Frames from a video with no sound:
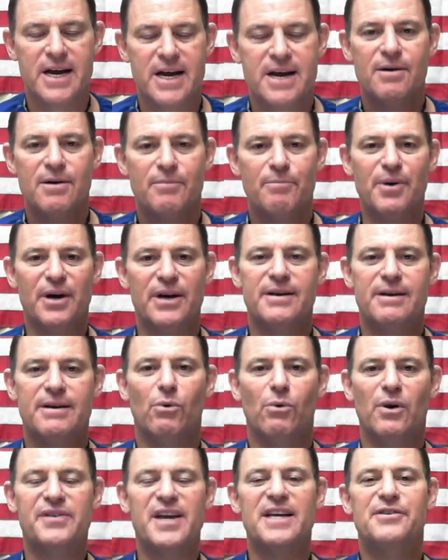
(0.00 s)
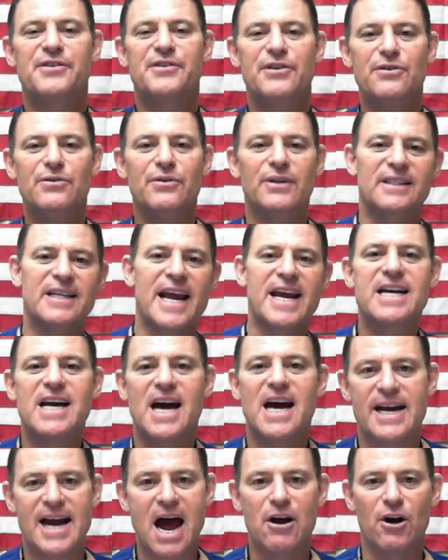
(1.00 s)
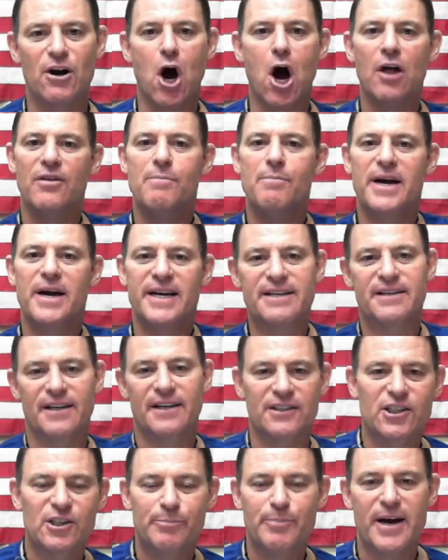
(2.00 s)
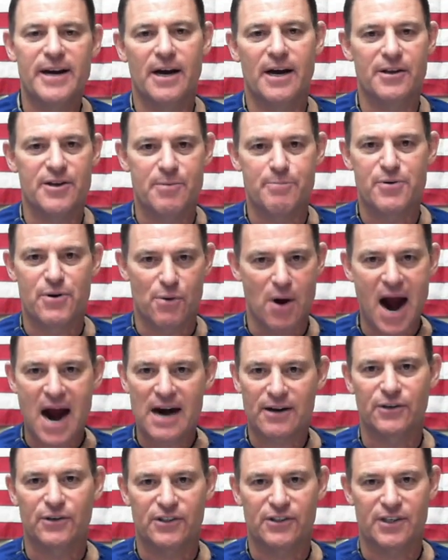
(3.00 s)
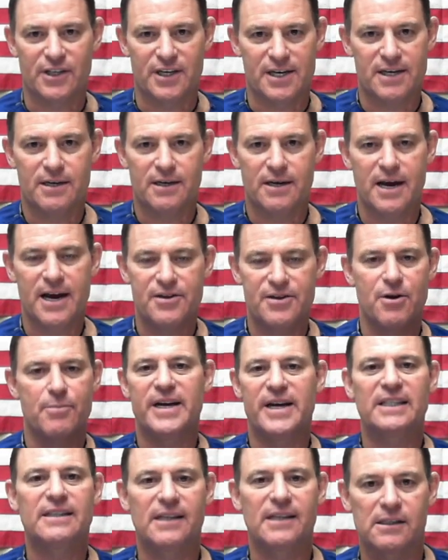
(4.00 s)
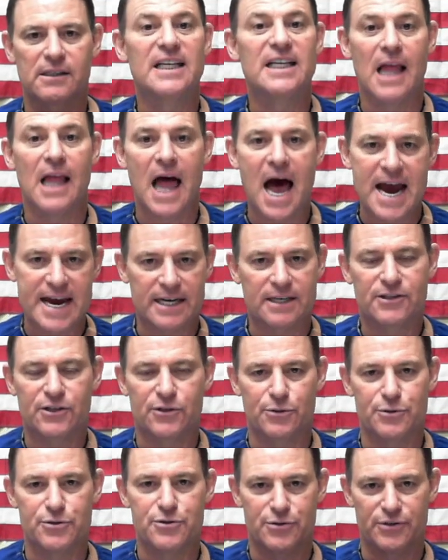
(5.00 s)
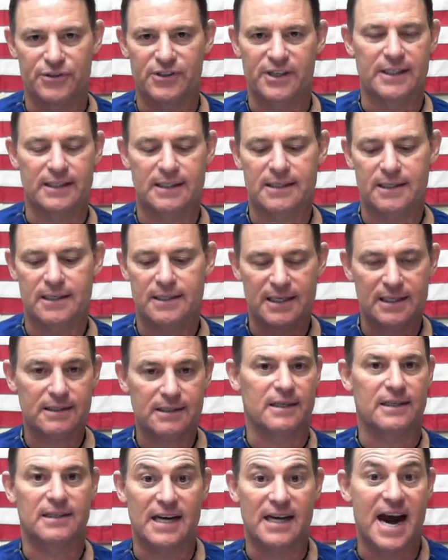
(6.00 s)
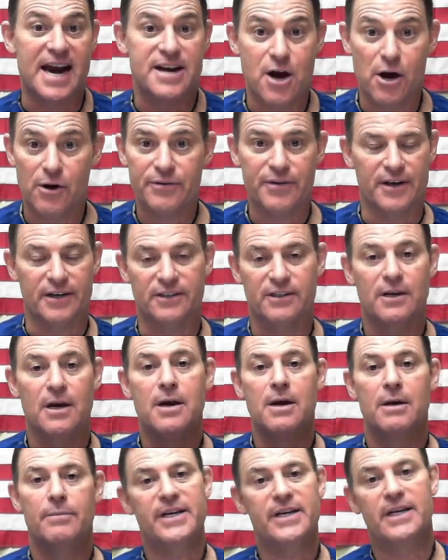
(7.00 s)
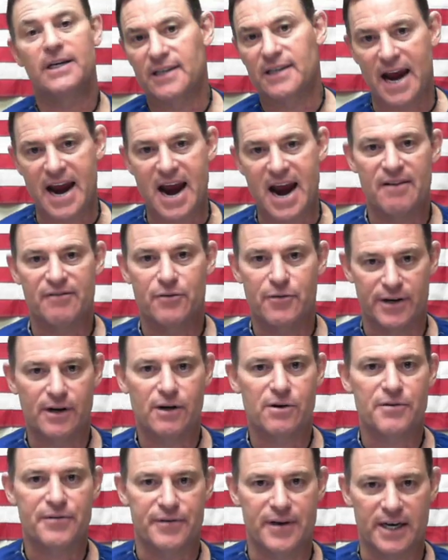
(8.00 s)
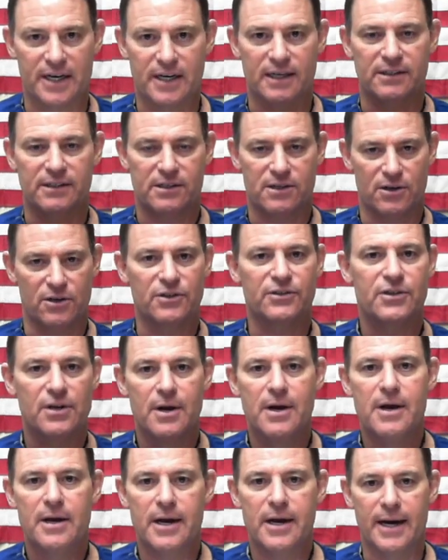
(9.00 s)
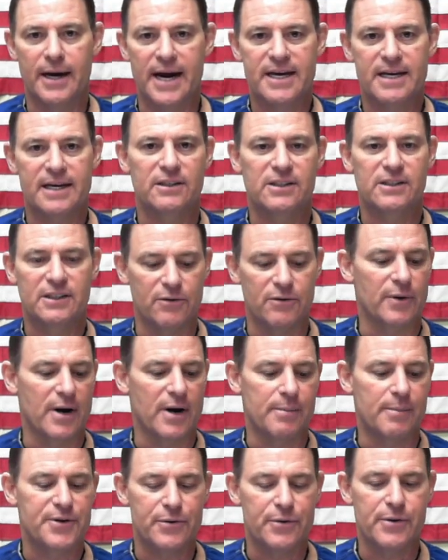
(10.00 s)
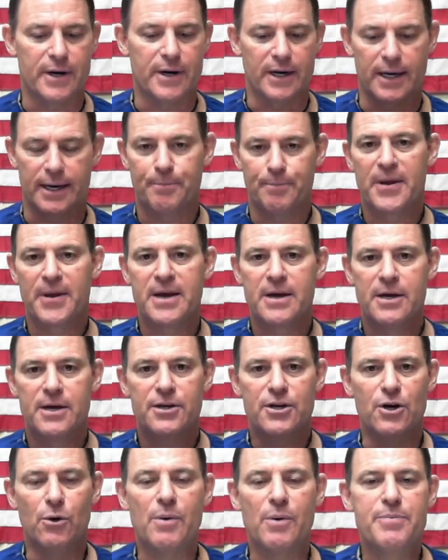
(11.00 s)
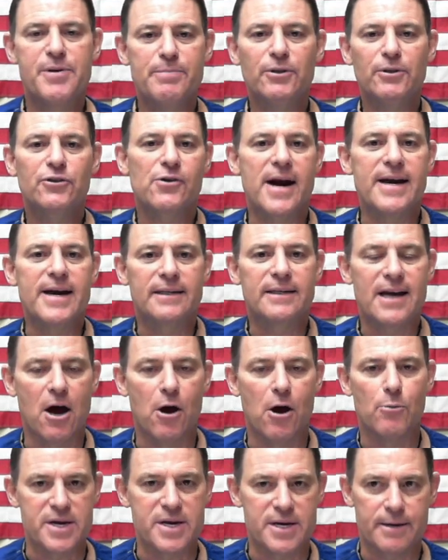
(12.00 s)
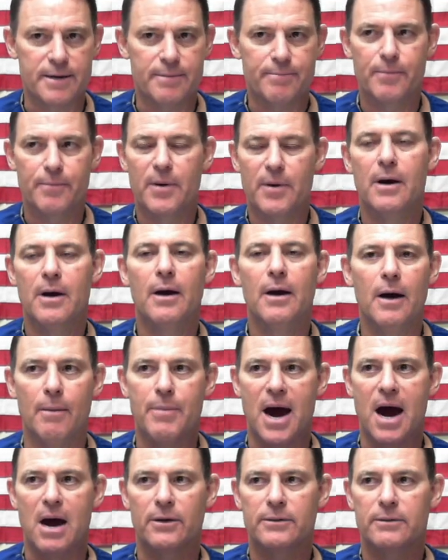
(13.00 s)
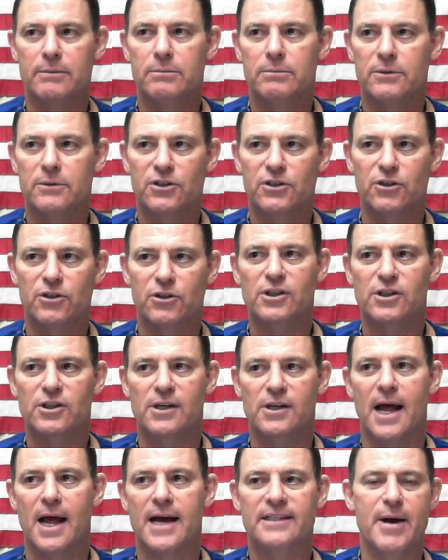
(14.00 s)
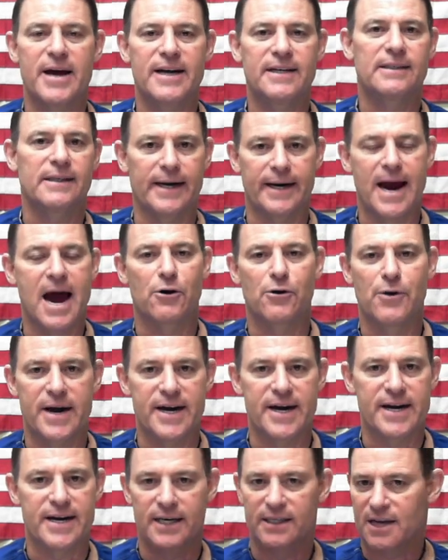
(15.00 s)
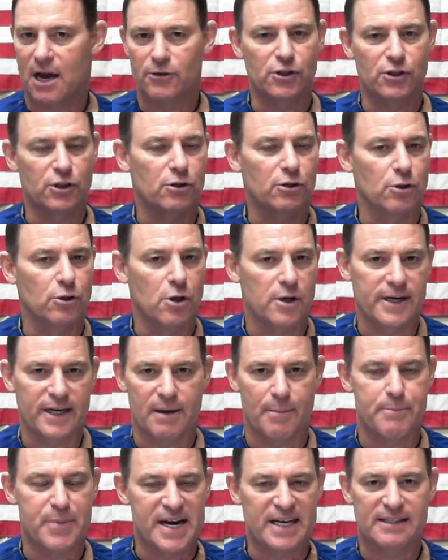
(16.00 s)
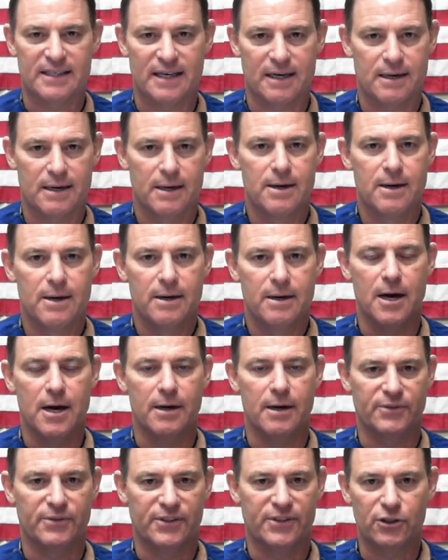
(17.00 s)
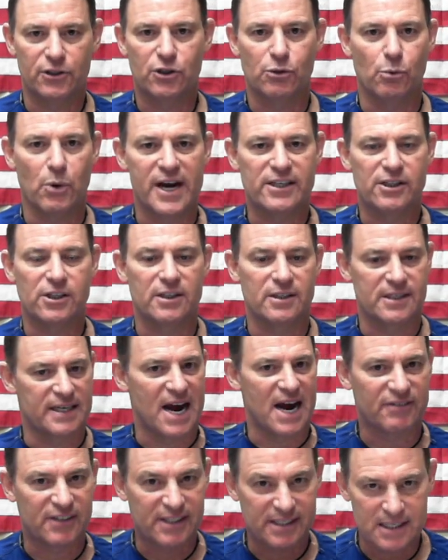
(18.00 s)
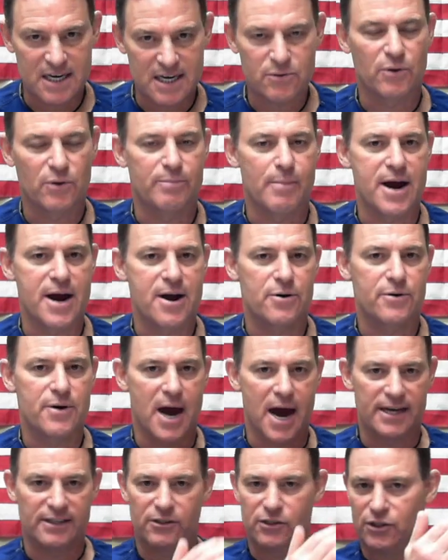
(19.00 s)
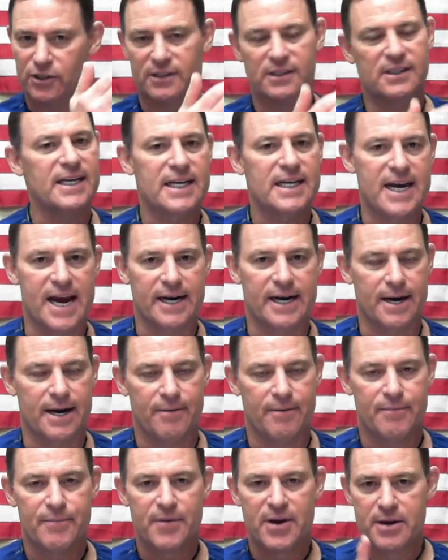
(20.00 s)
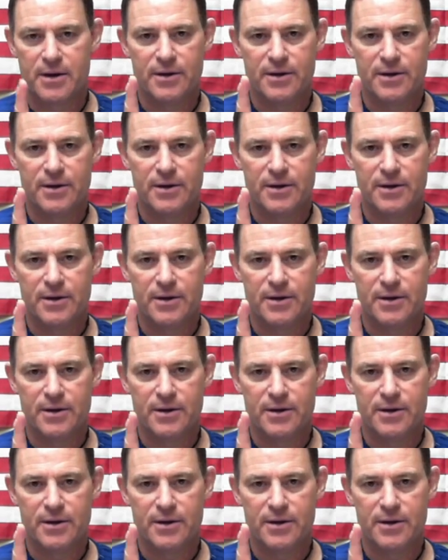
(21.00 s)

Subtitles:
But what they do is they cut out all the money that's spent on the bureaucracy, and they're basically lying to you using the statistics. And I know this because I have critical thinking skills and I can see what I'm doing. And, when people try to tell me about socialized medicine and how great it is, I'll just look at the basic situations that I've seen with my own eyes just in Canada.